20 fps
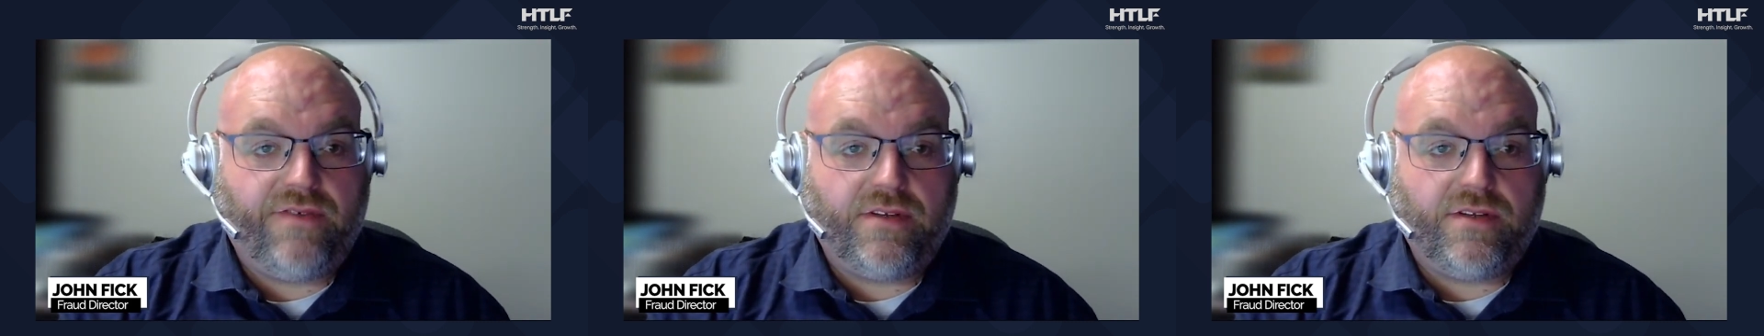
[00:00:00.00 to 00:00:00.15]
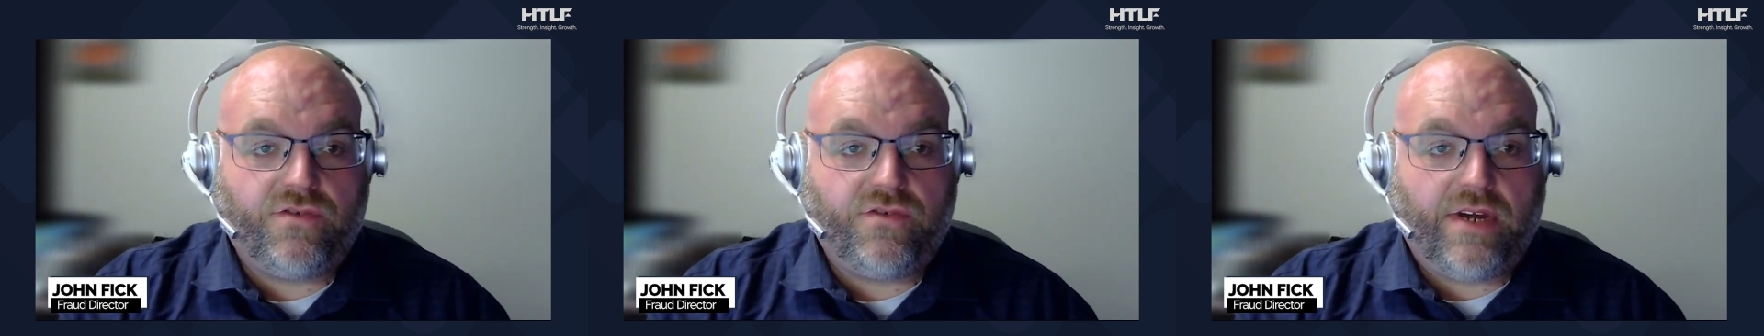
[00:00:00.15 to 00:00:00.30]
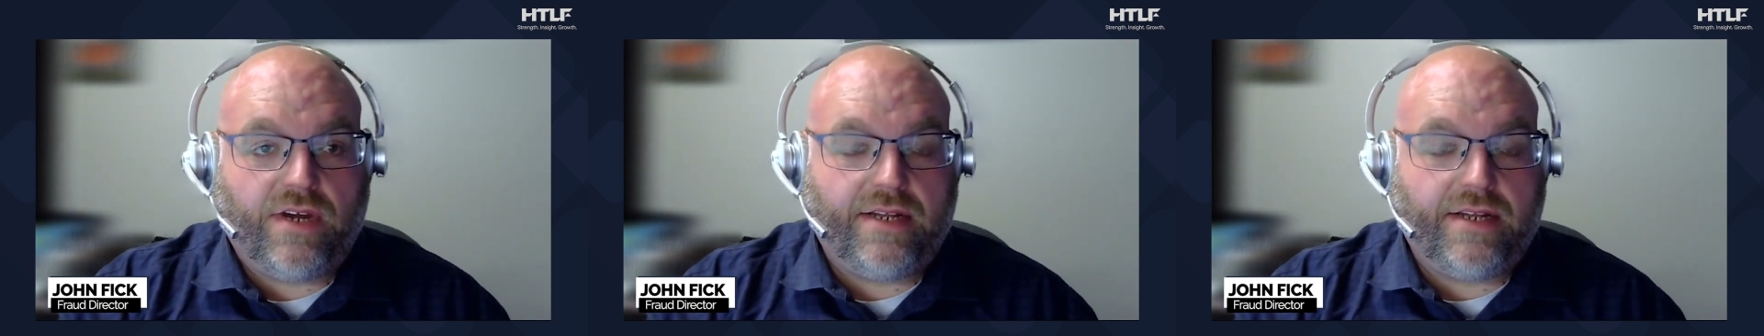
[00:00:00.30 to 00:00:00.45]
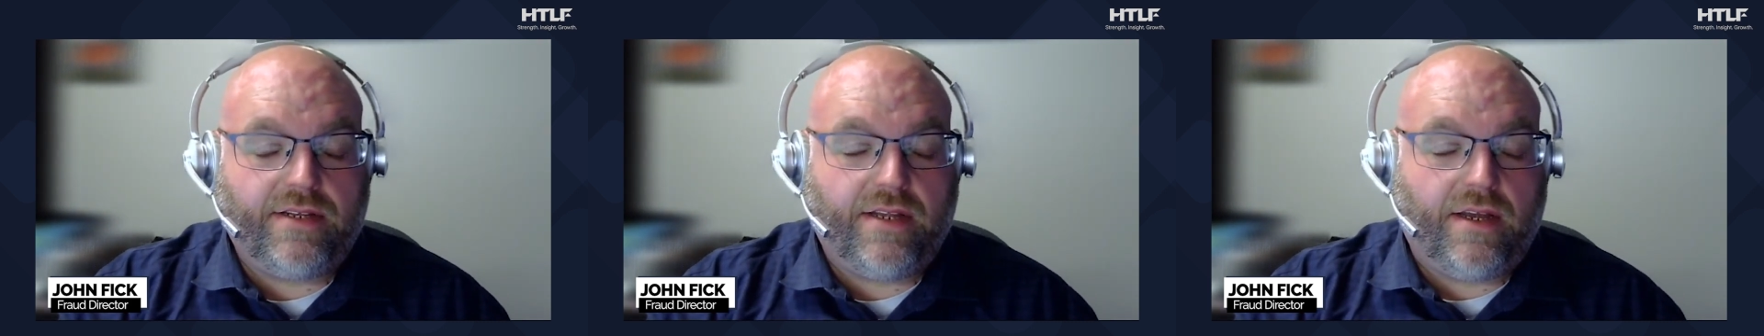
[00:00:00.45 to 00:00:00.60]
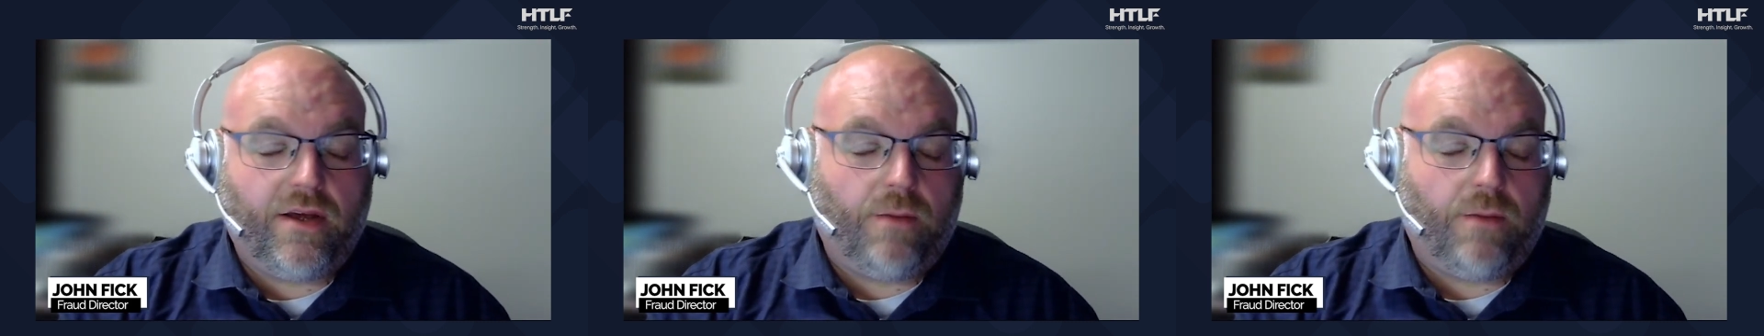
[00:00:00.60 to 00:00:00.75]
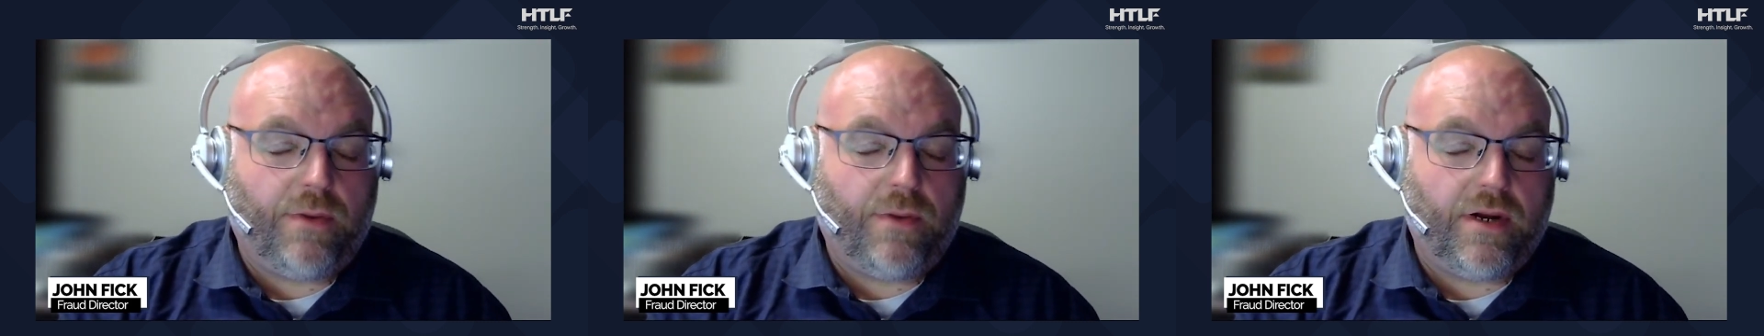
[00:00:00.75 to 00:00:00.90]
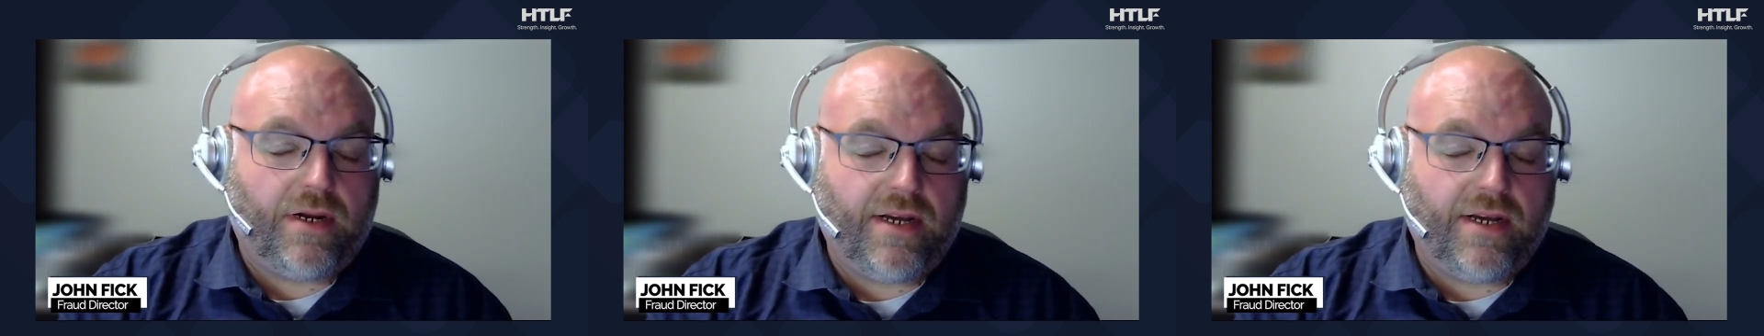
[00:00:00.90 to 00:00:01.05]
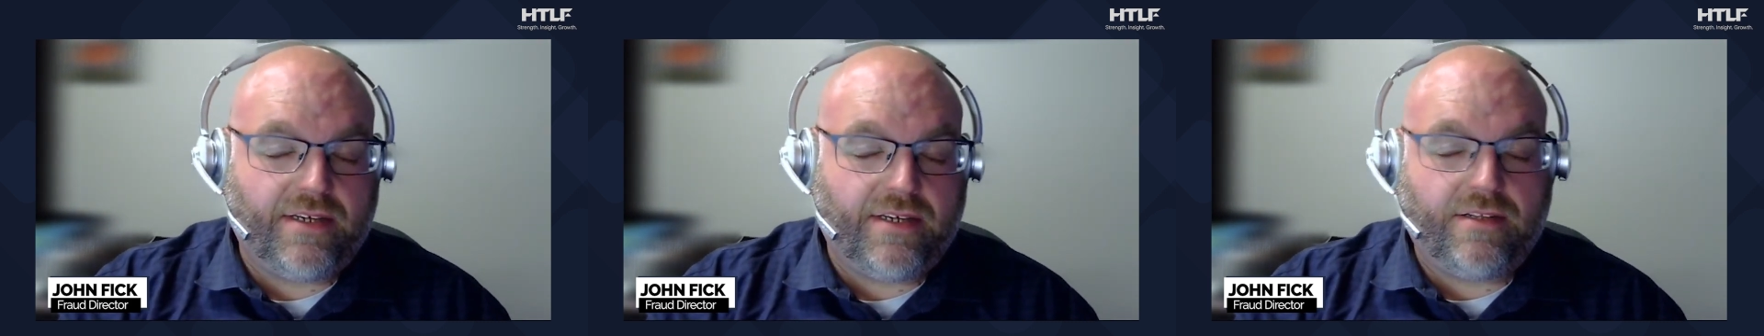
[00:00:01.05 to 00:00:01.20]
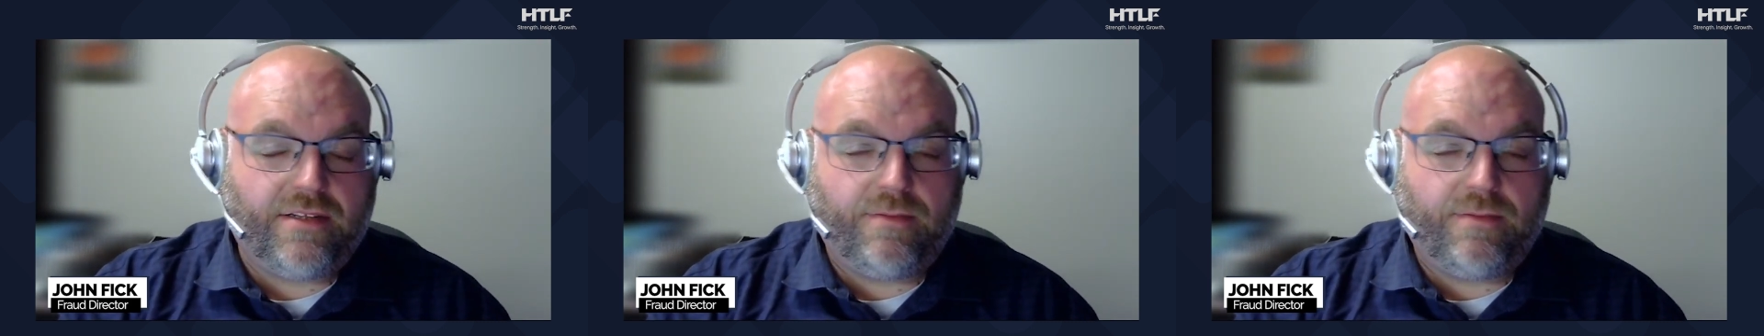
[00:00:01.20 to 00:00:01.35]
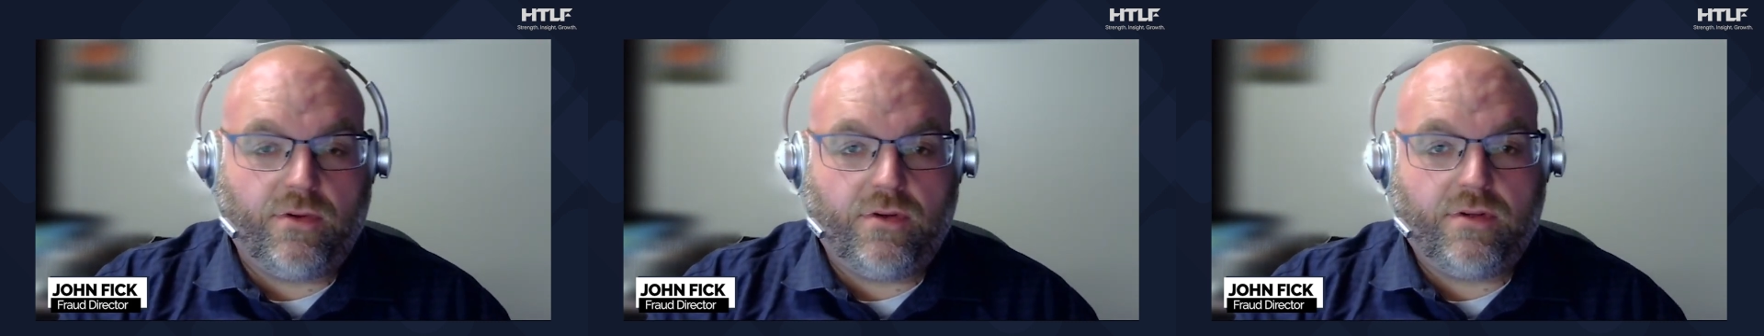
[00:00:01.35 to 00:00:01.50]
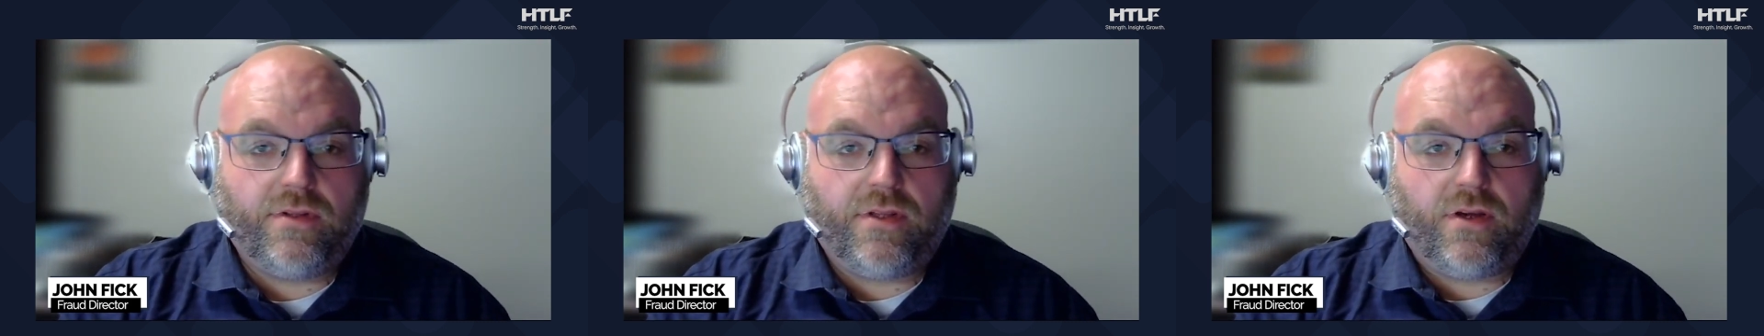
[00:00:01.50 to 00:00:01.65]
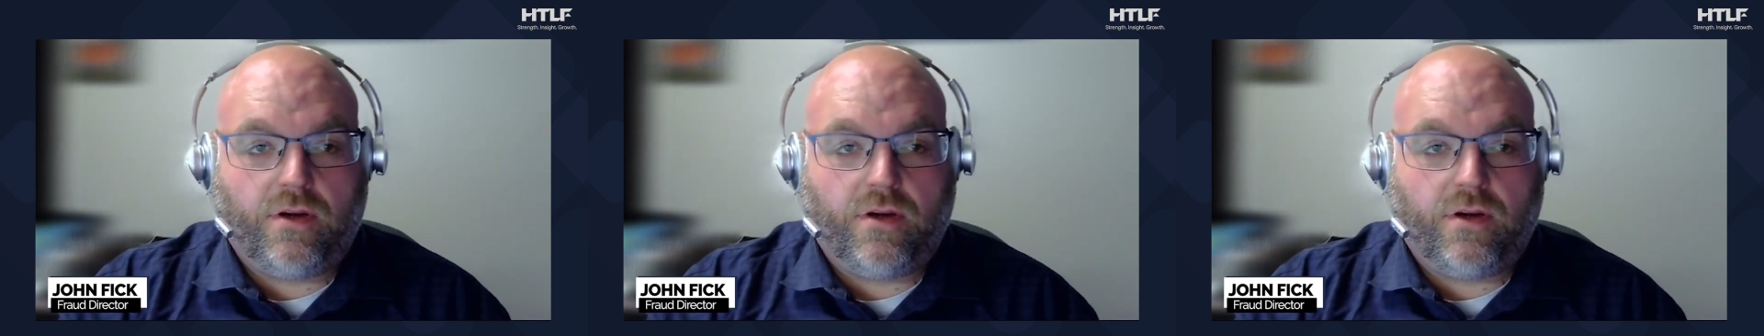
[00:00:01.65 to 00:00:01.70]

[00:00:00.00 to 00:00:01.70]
and trying to help our customers,